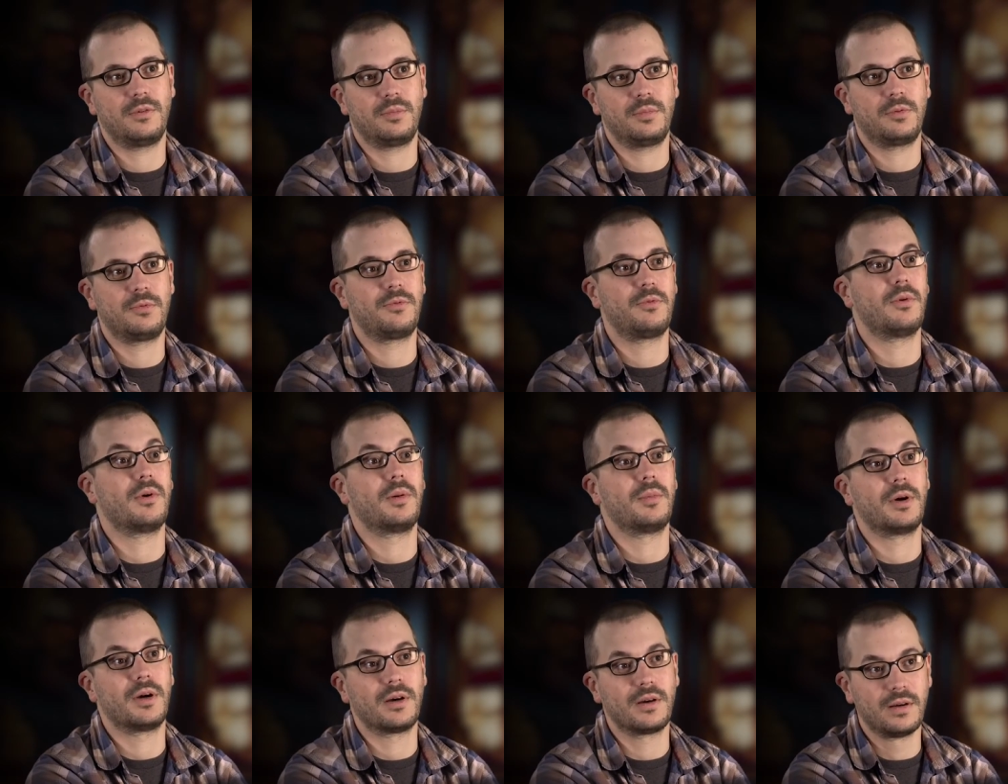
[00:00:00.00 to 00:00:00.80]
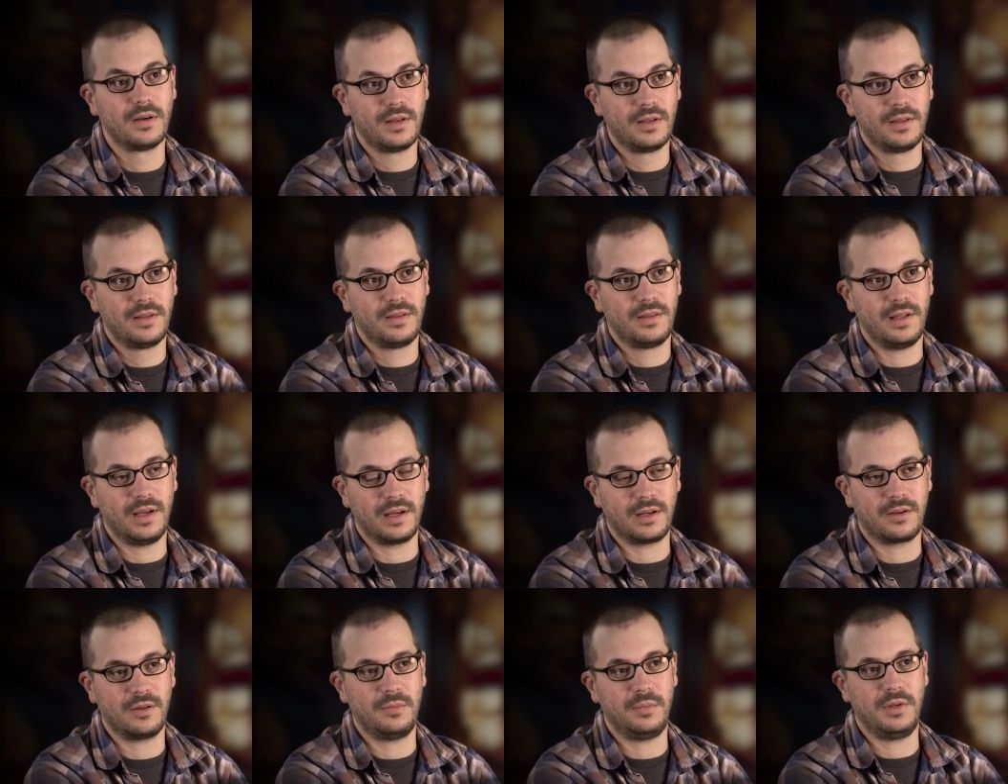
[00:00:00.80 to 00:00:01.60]
of a performer
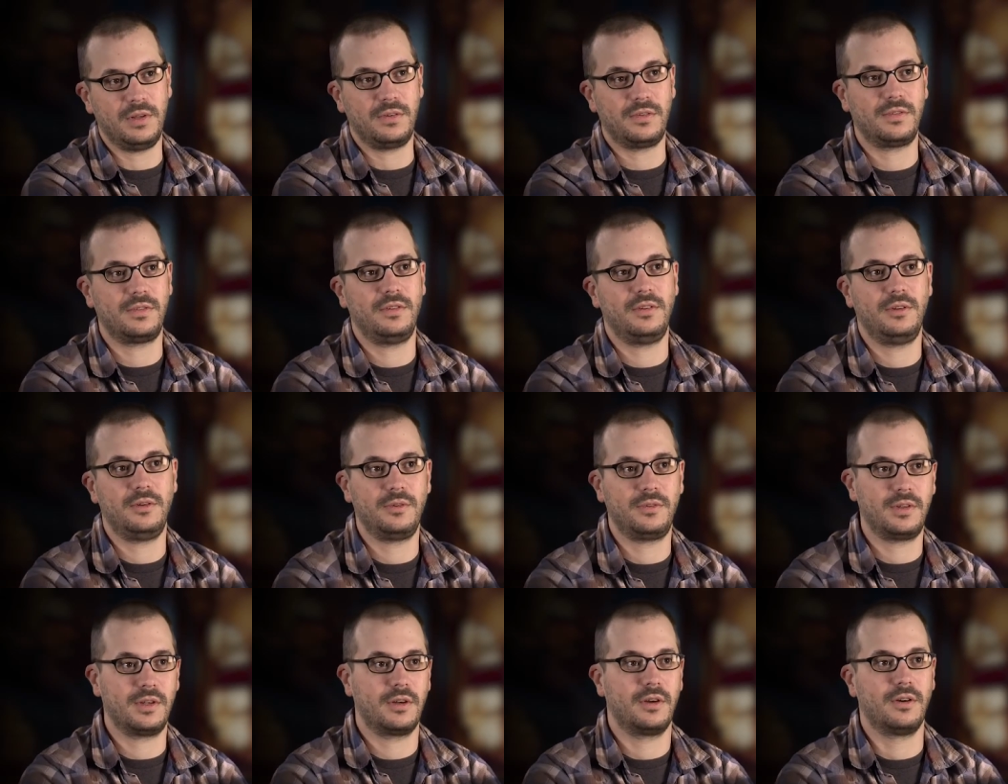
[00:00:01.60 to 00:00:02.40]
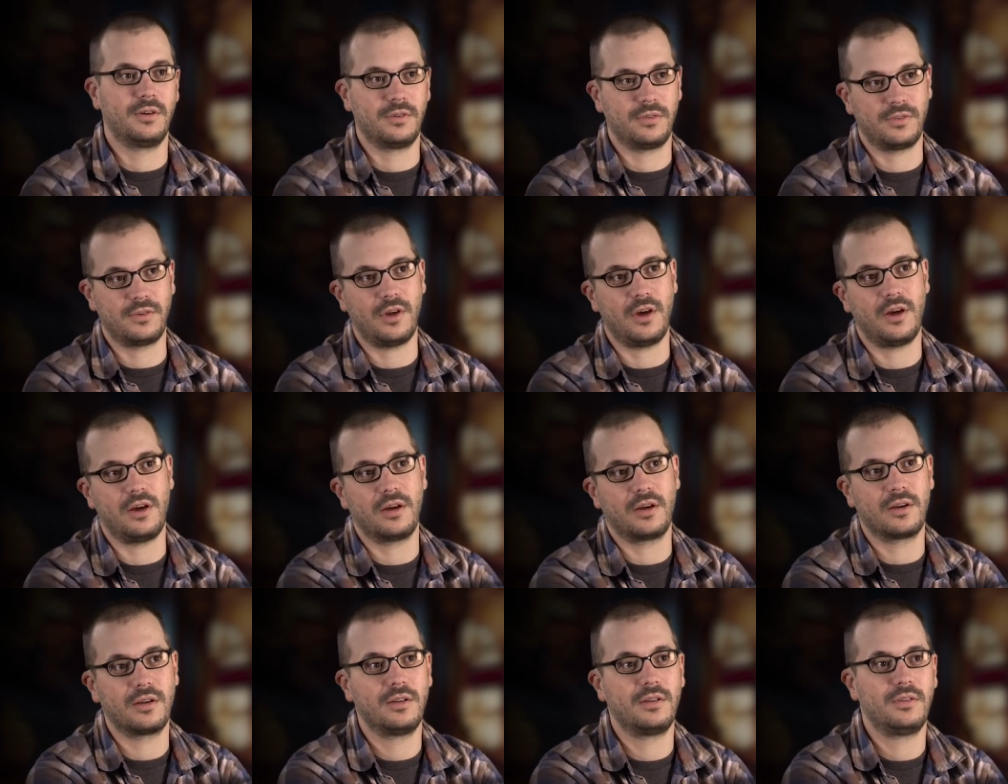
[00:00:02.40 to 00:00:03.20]
that could be using her
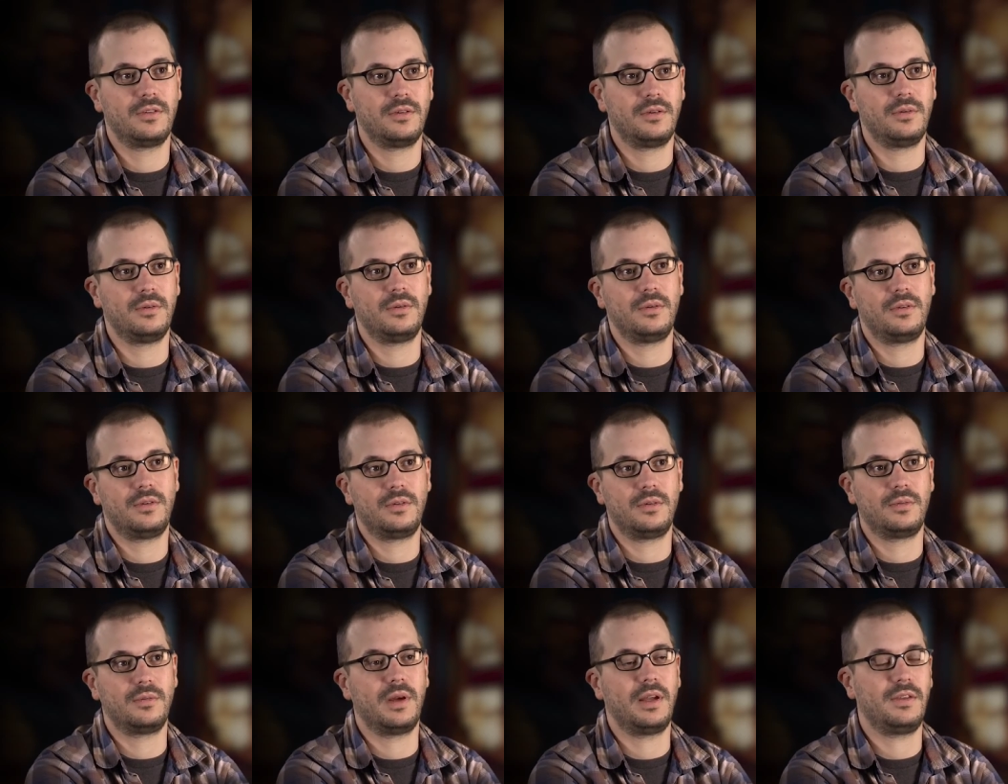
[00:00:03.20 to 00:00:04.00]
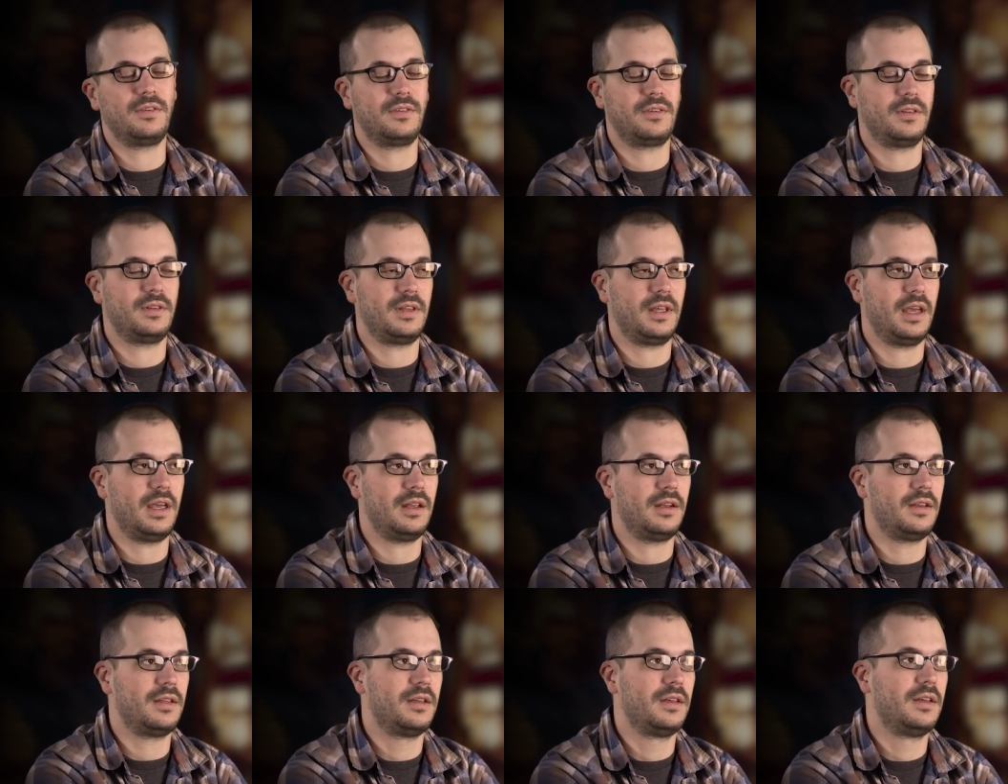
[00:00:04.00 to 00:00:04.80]
song to, to raise the
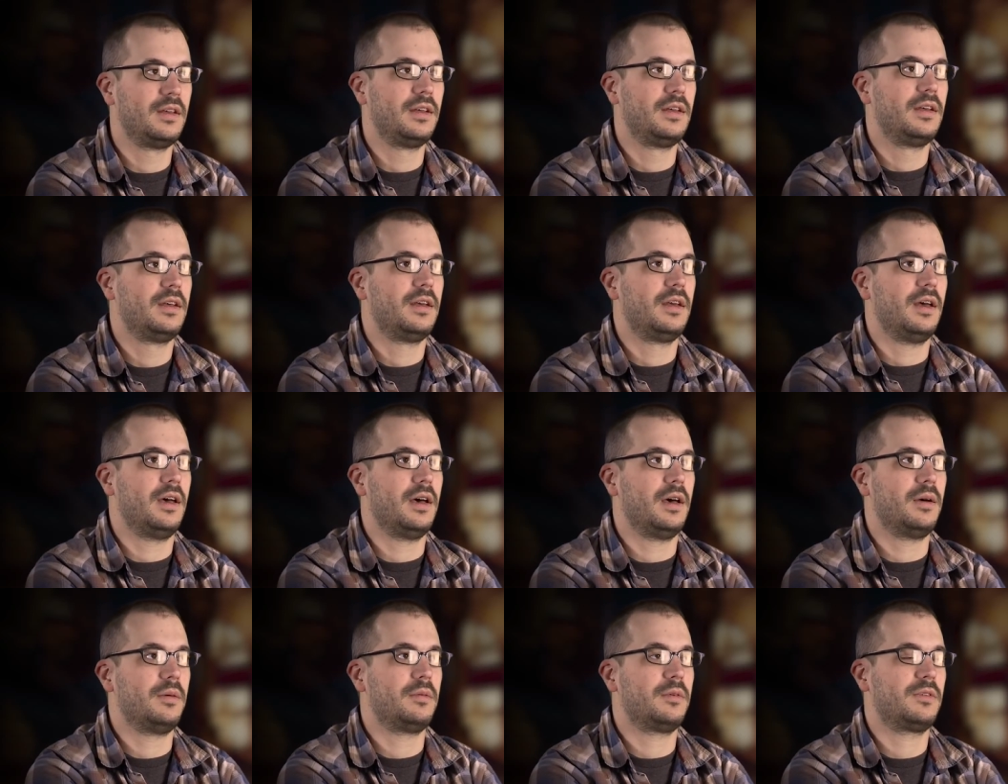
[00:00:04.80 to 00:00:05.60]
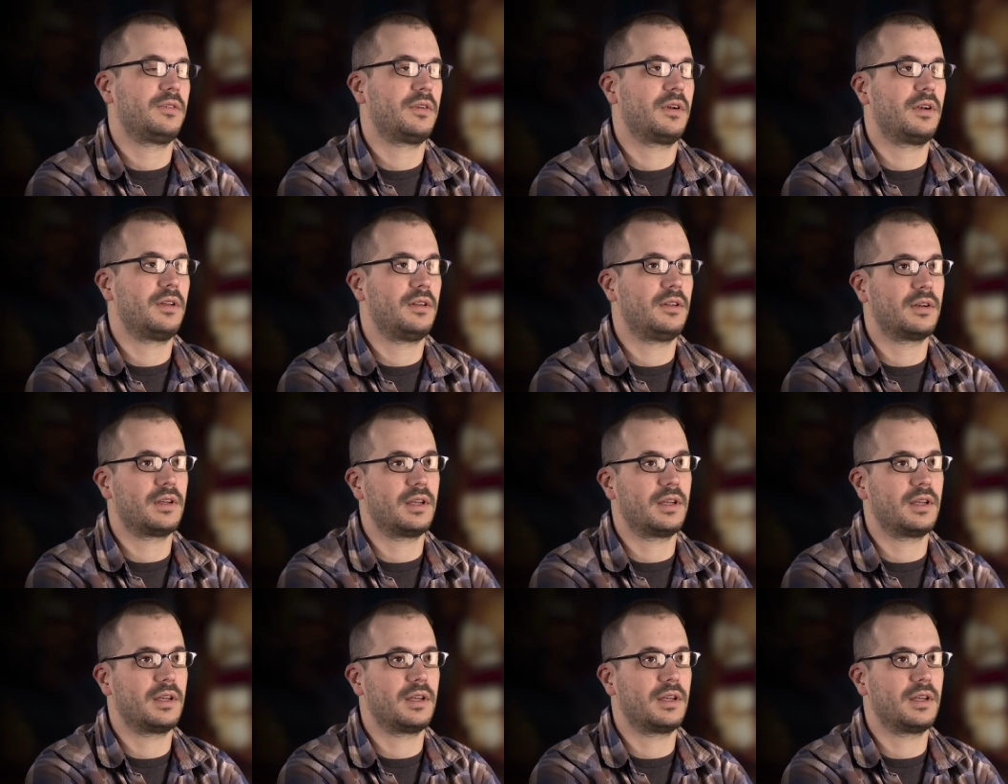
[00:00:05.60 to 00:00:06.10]
dead. Um, we started